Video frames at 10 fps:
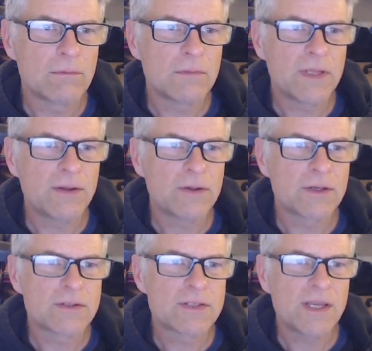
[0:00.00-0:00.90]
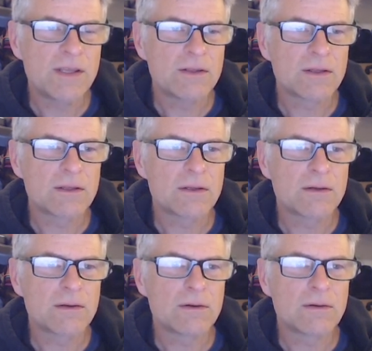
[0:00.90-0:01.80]
Now you can see that
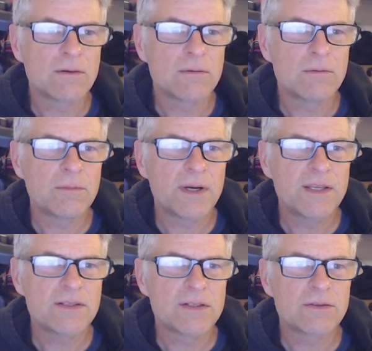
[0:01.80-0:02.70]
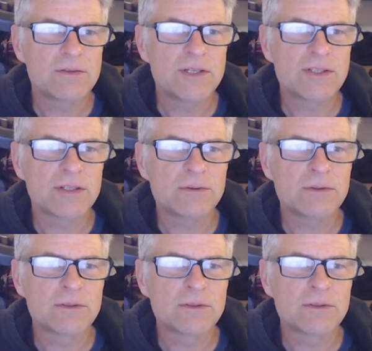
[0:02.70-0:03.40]
by hitting the threshold,